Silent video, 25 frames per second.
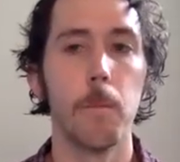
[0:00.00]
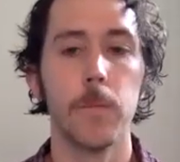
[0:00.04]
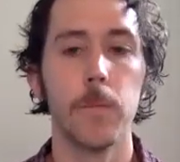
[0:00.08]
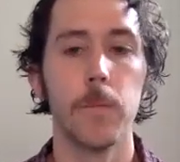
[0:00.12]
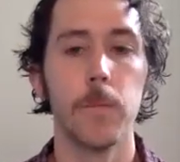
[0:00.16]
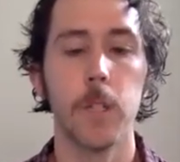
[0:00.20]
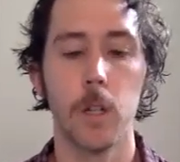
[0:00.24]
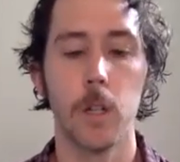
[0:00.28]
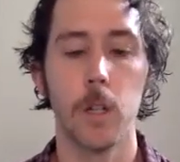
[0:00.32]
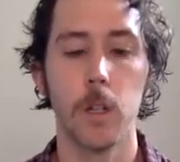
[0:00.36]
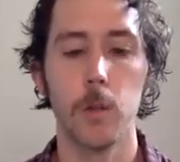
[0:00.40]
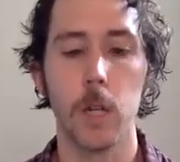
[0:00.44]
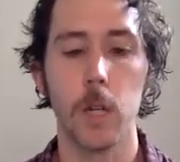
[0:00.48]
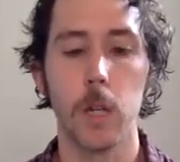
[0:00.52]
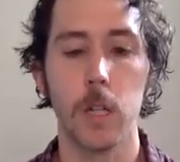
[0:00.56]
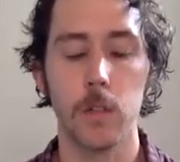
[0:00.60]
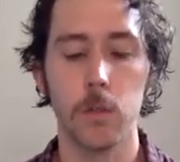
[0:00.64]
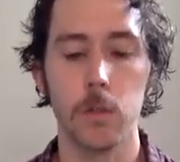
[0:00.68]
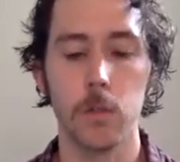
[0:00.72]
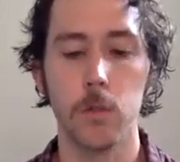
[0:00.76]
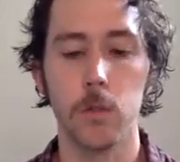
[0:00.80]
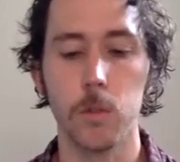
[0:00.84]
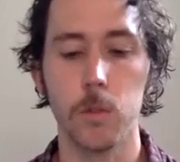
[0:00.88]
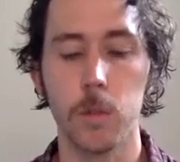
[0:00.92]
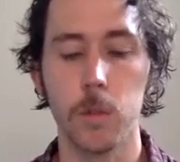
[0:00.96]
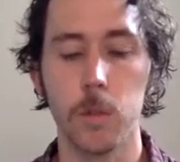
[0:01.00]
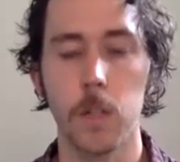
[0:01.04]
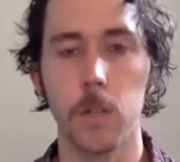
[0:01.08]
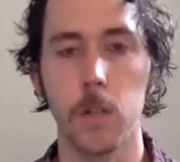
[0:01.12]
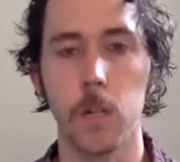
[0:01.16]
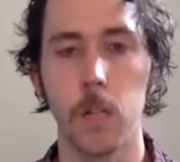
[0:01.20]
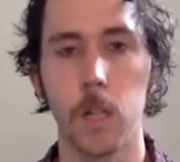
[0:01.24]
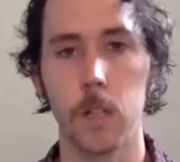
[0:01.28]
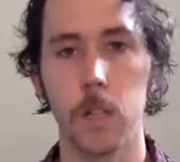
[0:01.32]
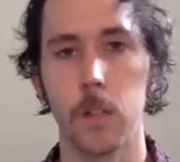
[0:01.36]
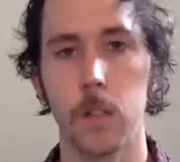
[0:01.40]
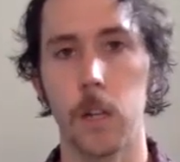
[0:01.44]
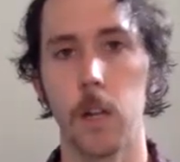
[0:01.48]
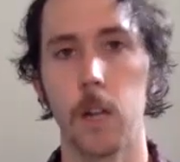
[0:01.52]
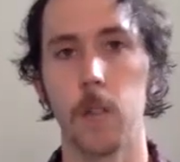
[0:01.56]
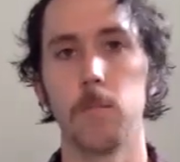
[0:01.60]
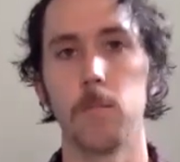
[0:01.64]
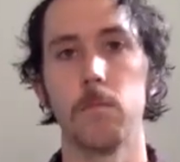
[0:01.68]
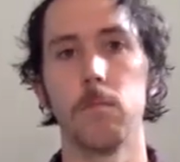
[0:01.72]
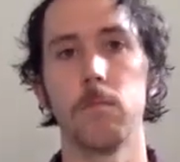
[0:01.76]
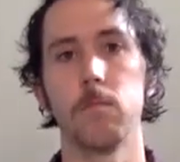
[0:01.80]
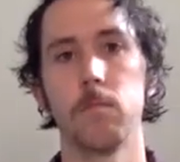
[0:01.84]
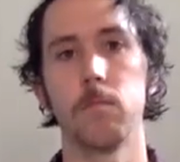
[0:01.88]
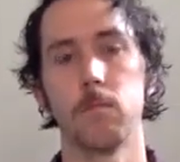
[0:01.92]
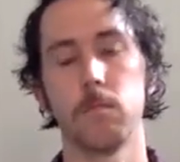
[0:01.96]
you actually do spend a lot of
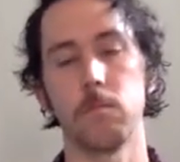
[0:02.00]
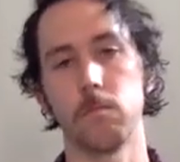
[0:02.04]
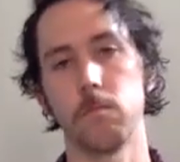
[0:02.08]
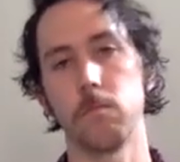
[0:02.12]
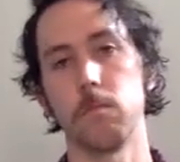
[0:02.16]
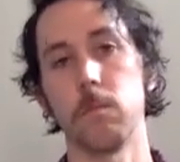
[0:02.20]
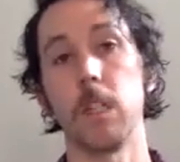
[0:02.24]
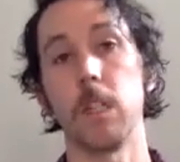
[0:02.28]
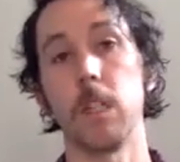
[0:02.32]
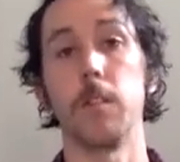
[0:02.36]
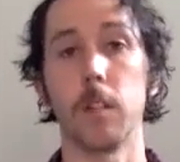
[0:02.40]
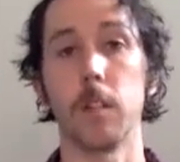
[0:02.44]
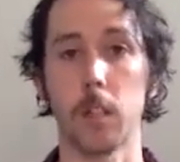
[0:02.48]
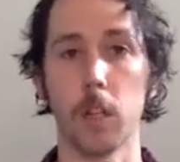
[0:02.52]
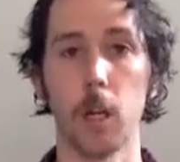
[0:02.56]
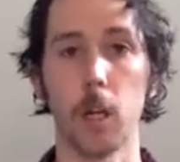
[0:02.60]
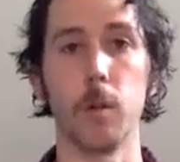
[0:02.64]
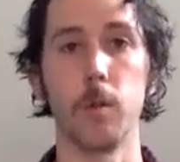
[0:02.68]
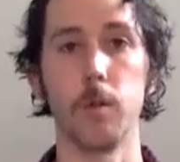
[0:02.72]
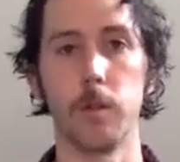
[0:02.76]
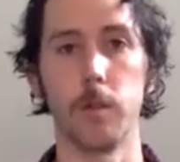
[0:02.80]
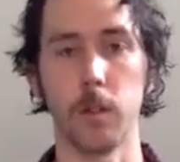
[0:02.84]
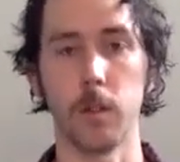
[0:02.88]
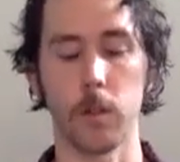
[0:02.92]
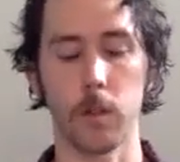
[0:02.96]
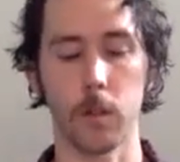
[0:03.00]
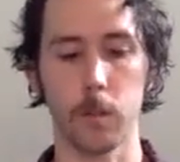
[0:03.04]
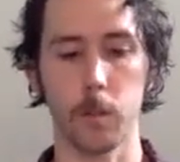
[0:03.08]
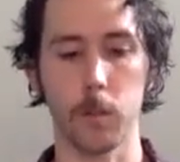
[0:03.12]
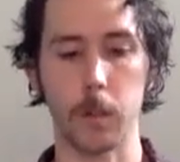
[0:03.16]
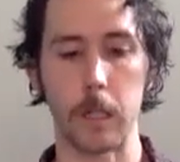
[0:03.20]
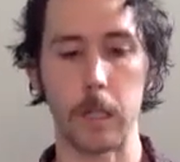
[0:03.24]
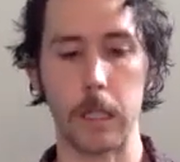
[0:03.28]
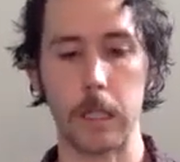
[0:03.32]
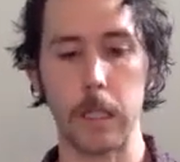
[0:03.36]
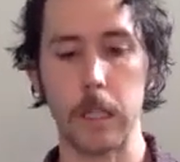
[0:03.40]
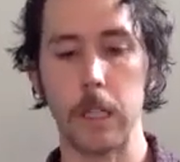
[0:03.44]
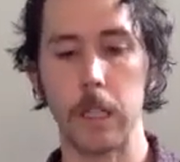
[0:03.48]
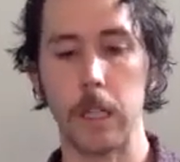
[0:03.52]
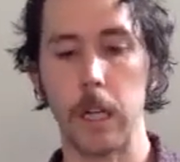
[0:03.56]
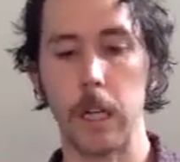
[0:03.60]
time in the code, so to speak.